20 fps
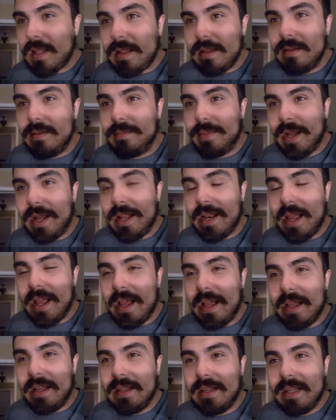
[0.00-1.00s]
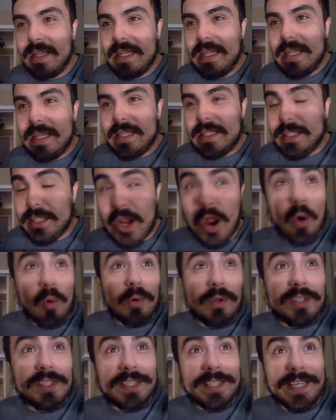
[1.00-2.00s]
but
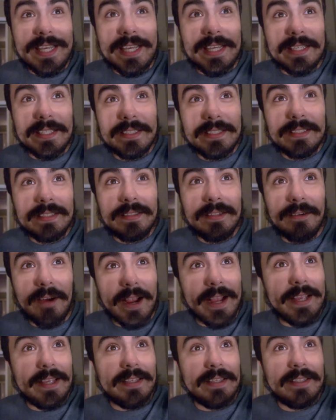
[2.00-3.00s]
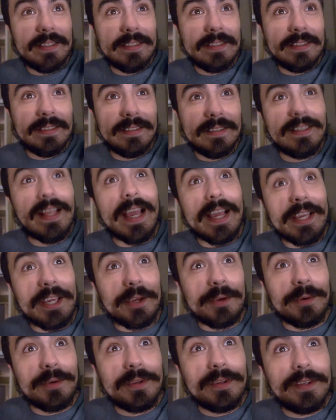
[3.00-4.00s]
we'll see, right? Thank
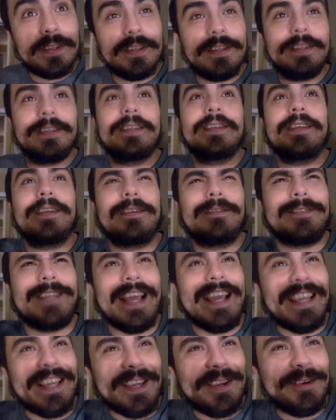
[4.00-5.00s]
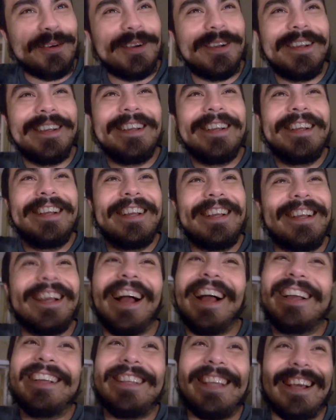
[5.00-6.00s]
you. Thank you.
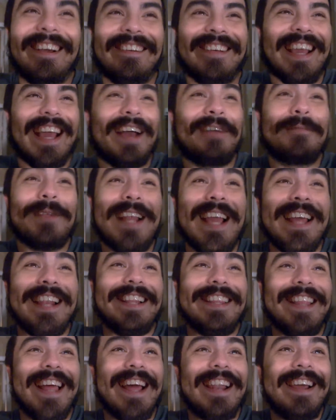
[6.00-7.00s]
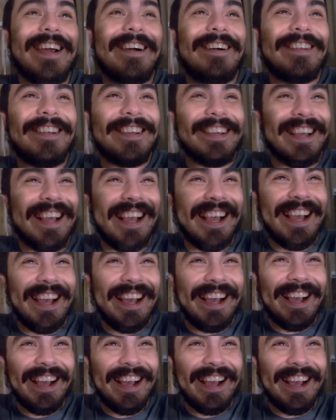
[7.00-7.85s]
Okay, I'm gonna edit that out.